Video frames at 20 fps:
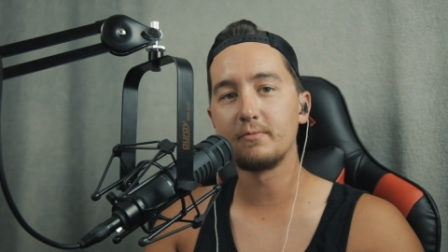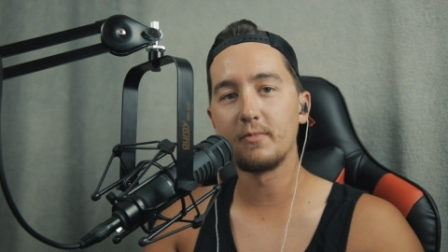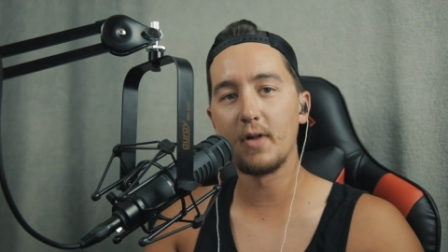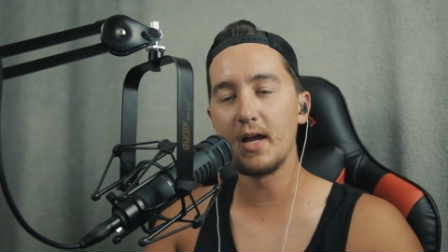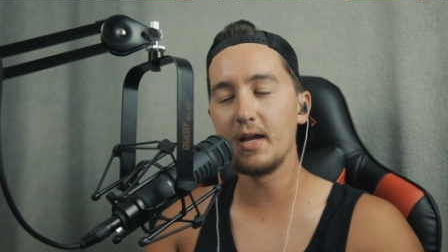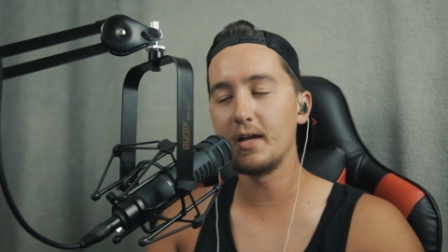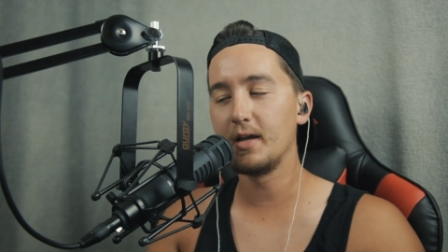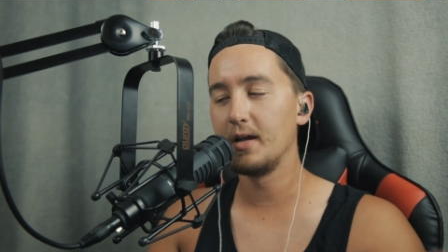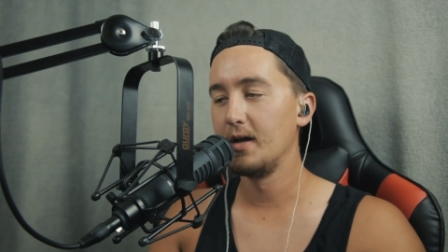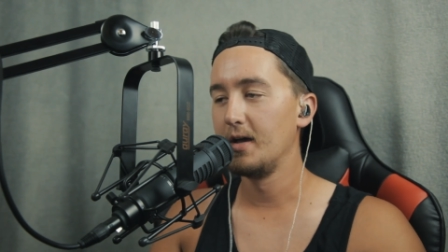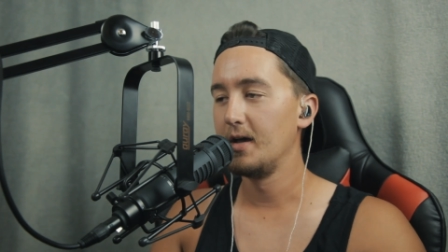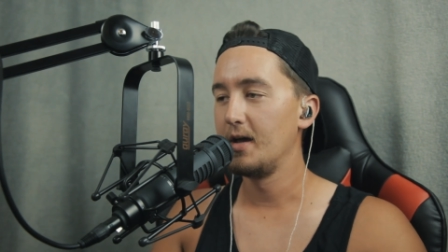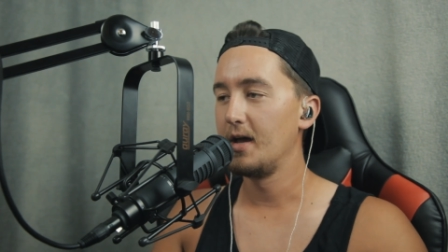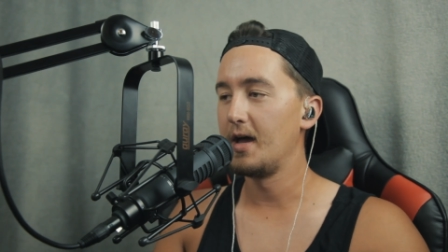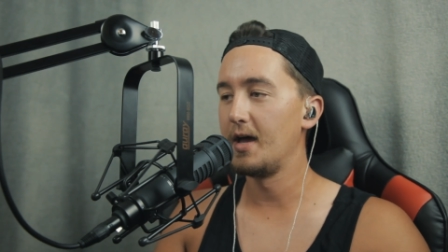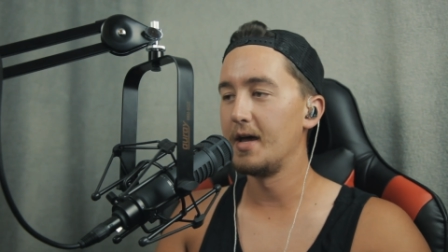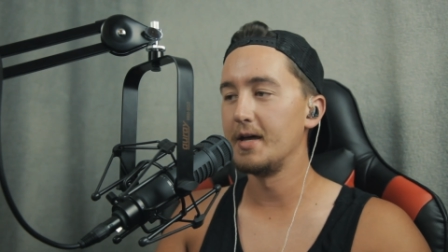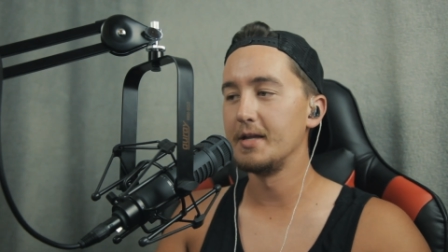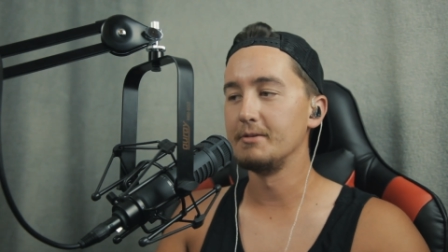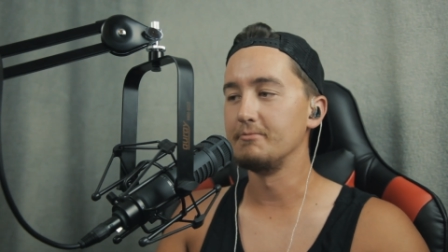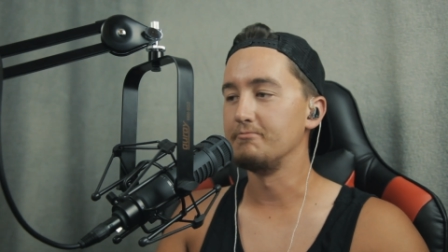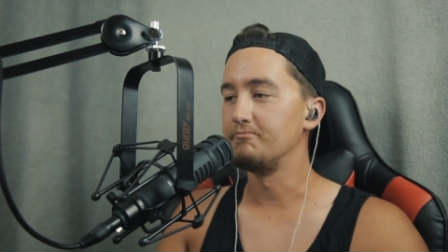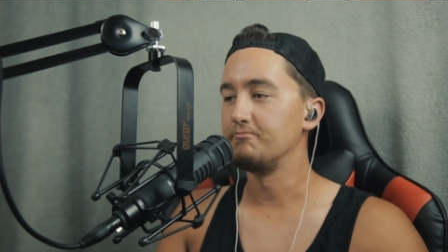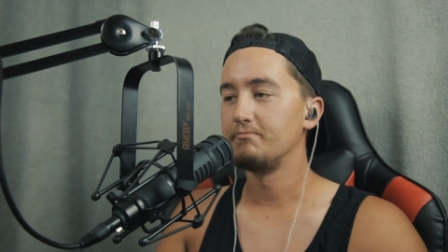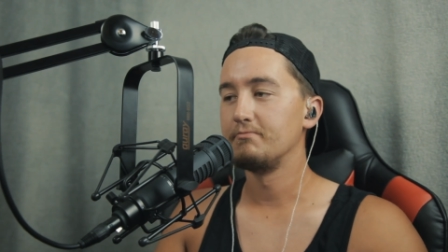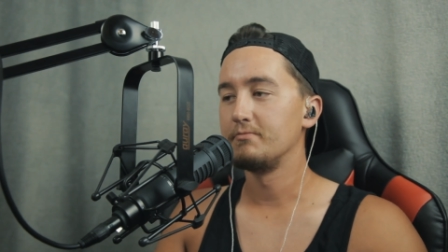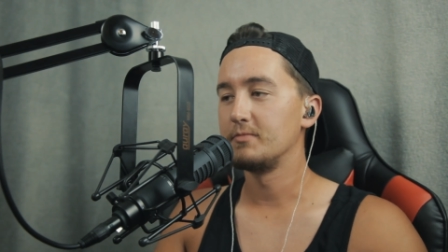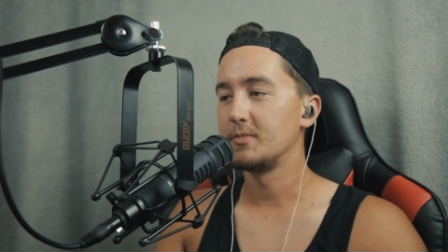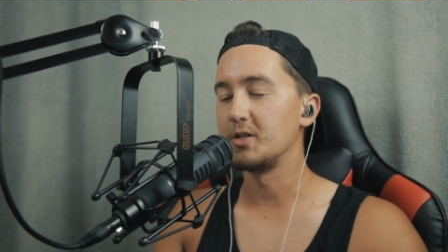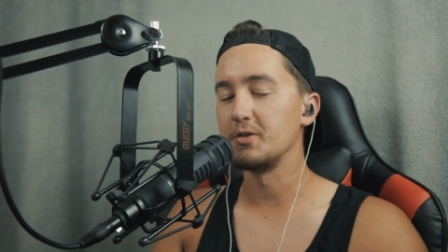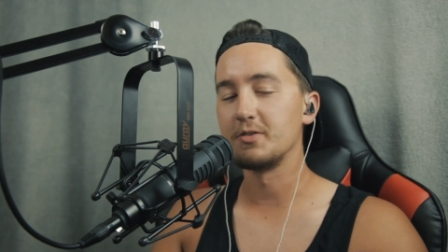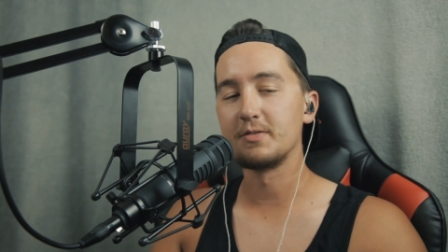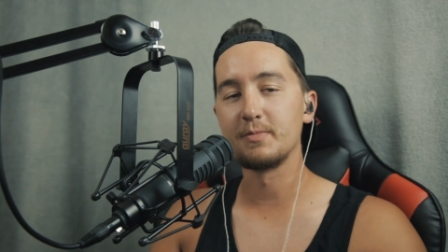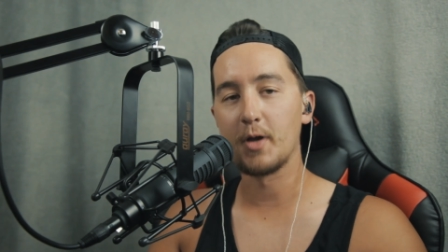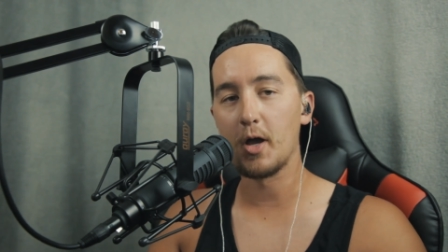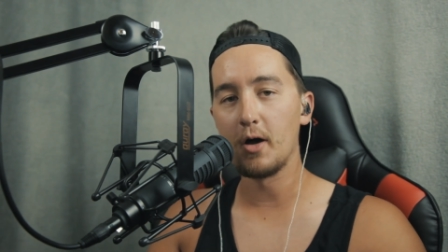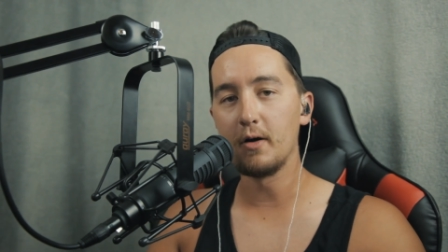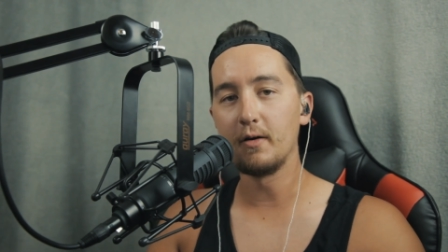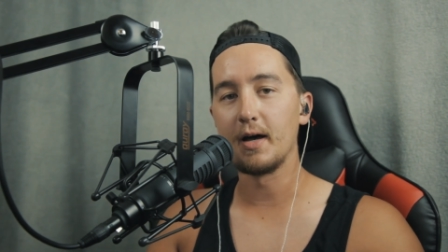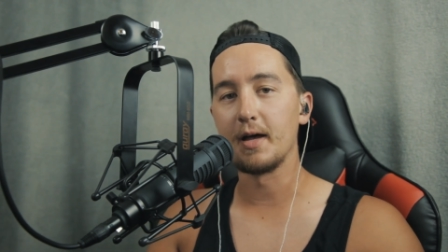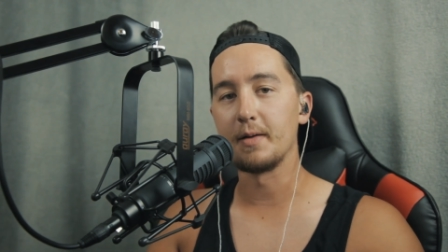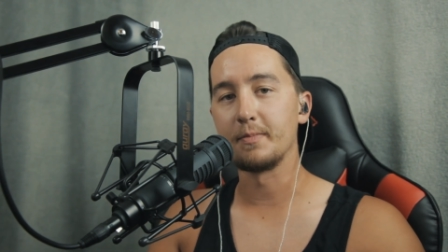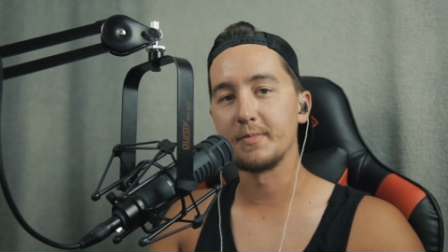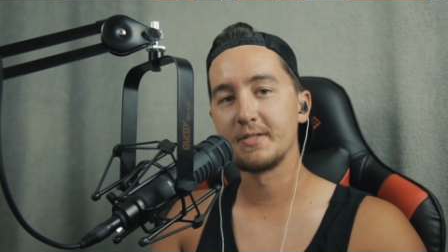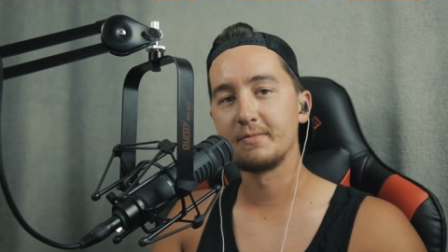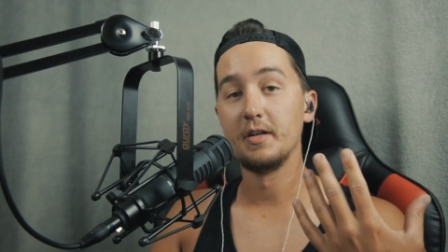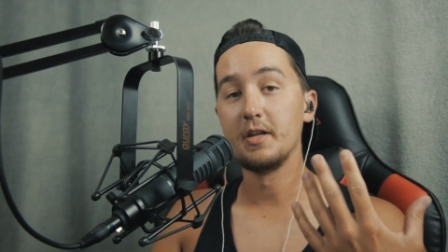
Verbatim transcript: right? And do some collabs.